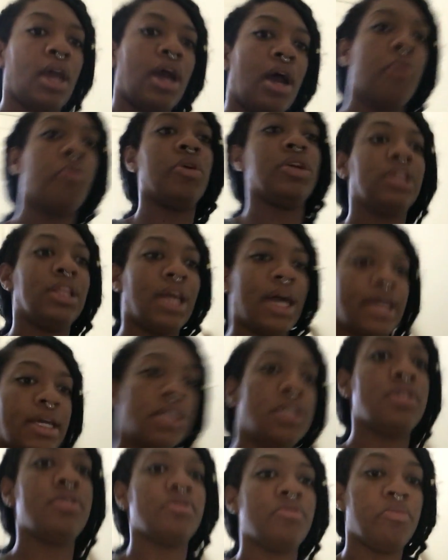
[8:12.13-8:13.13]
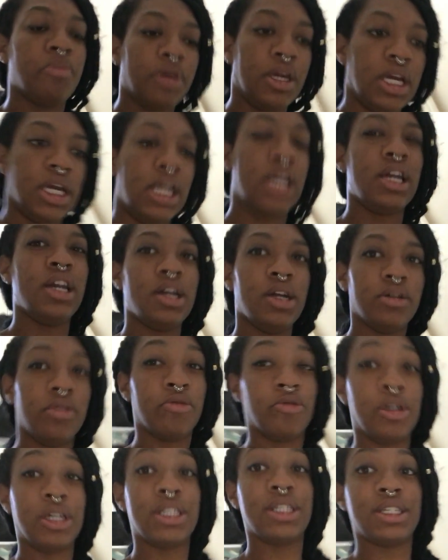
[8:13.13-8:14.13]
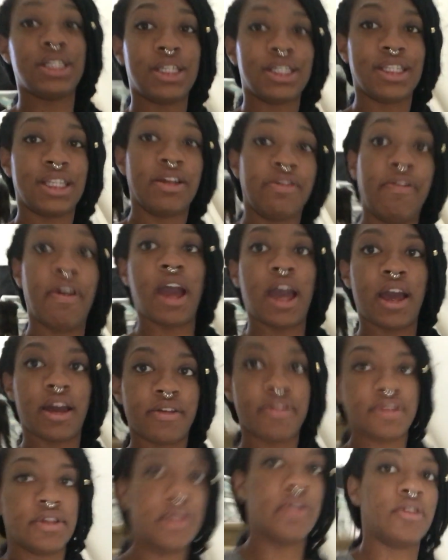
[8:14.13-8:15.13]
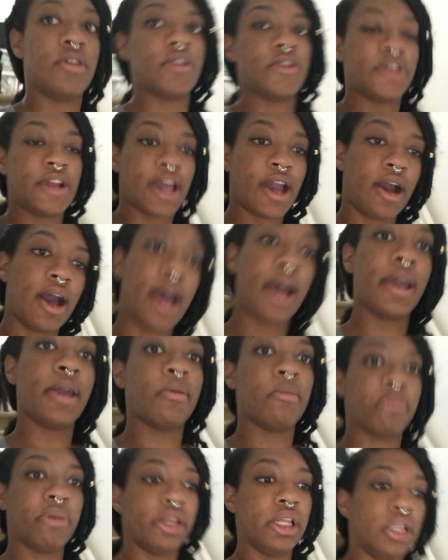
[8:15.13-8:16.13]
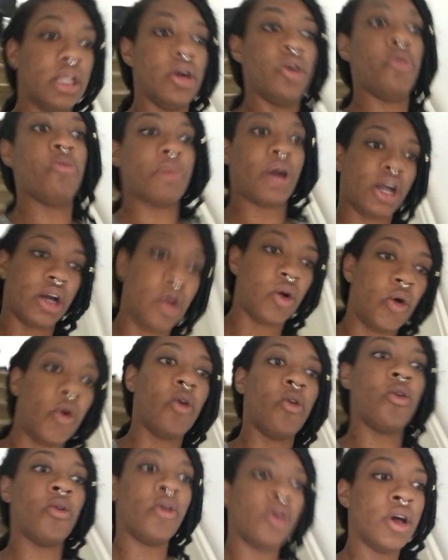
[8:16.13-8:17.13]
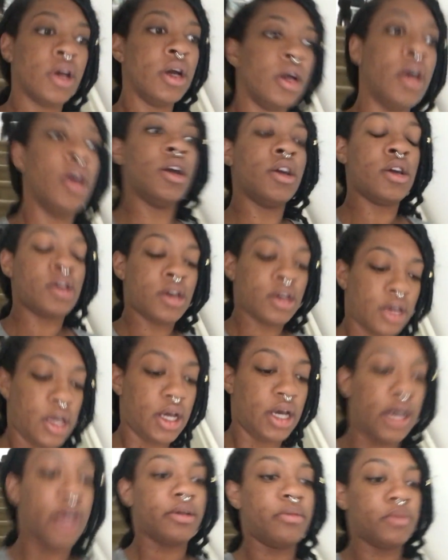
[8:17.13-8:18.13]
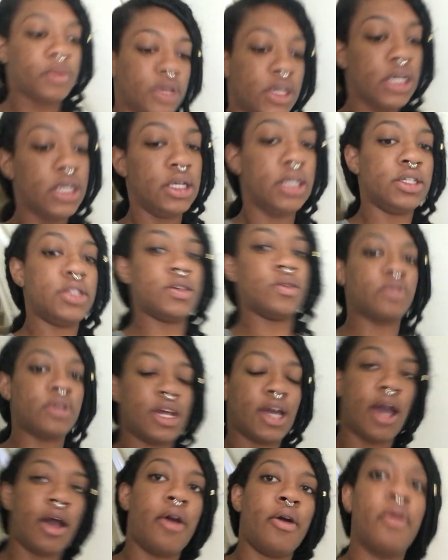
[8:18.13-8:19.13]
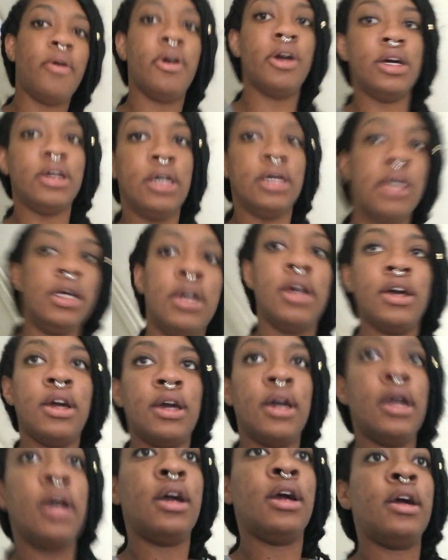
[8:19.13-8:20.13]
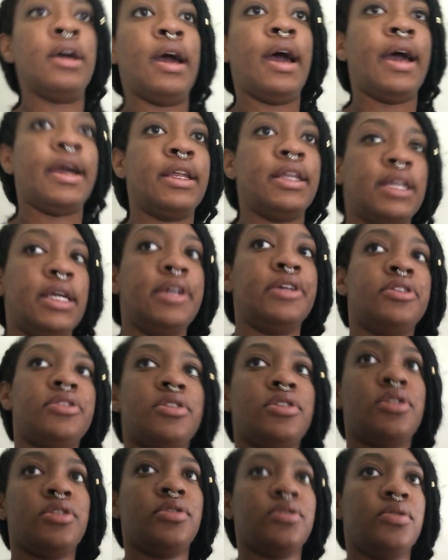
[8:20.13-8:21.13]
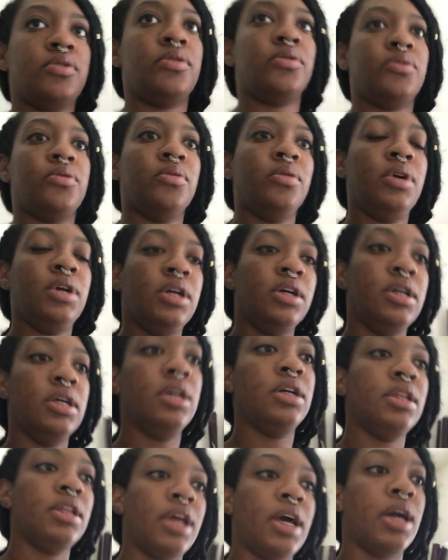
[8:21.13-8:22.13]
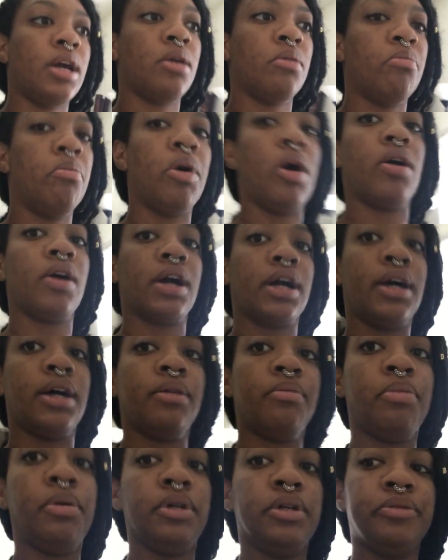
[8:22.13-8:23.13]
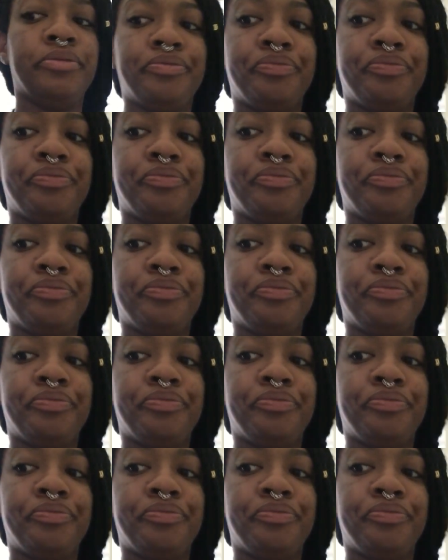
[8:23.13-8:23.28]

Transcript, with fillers: I would like to be 165 so now I am below my goal um, so now I need to like bulk up